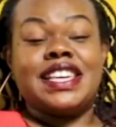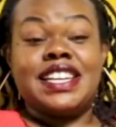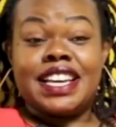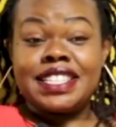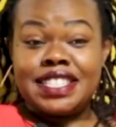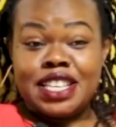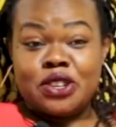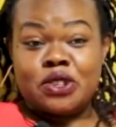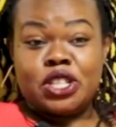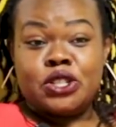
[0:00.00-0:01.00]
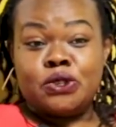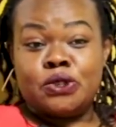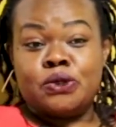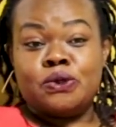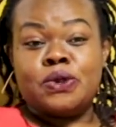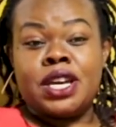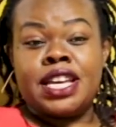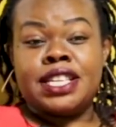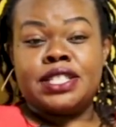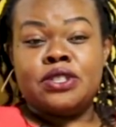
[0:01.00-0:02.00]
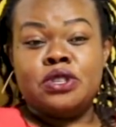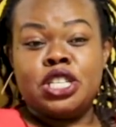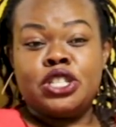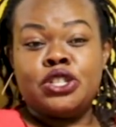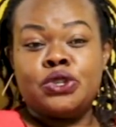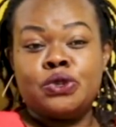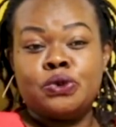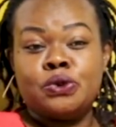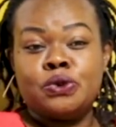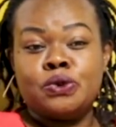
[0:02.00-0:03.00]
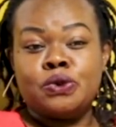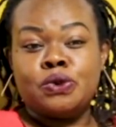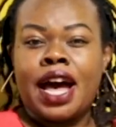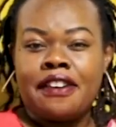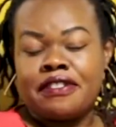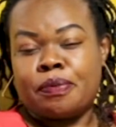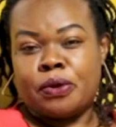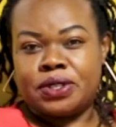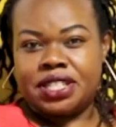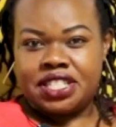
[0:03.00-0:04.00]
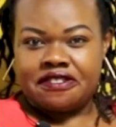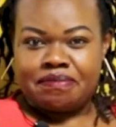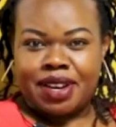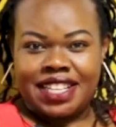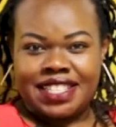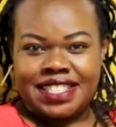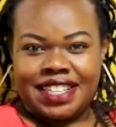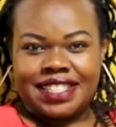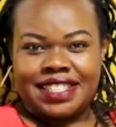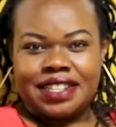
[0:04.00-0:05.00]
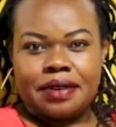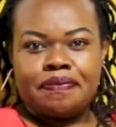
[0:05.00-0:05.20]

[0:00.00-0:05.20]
next thing you need to do is you need to have a positive mindset.